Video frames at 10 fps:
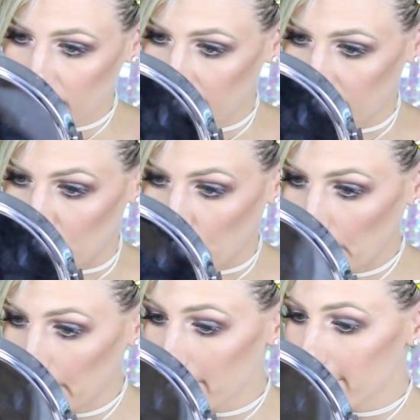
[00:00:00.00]

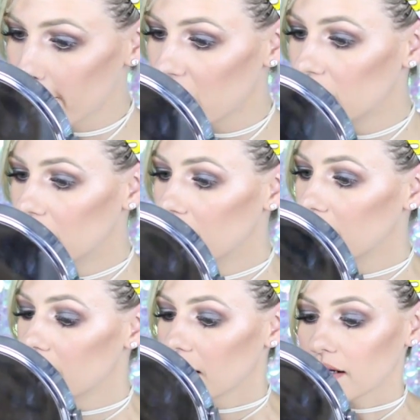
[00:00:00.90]
now,
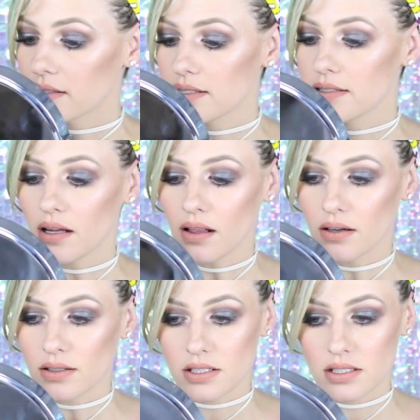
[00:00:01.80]
it still
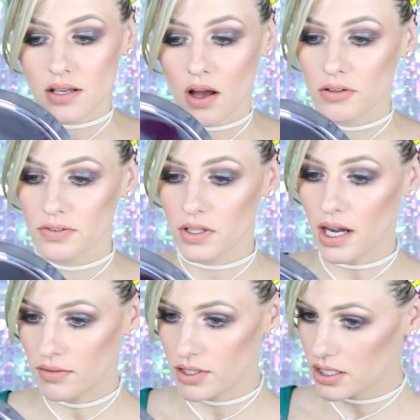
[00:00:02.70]
looks full
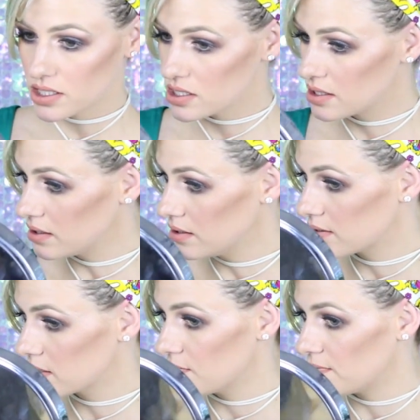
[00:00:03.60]
coverage, still
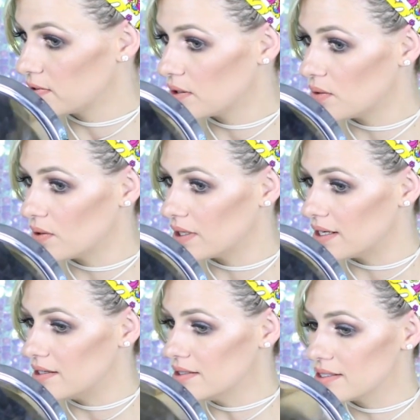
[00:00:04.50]
looks
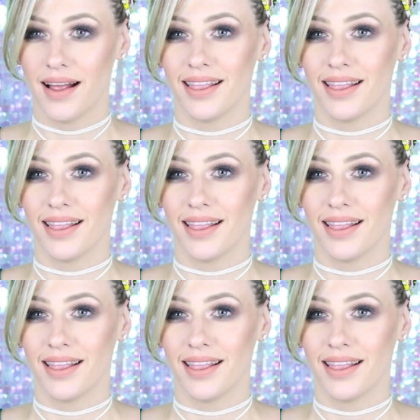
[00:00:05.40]
flawless.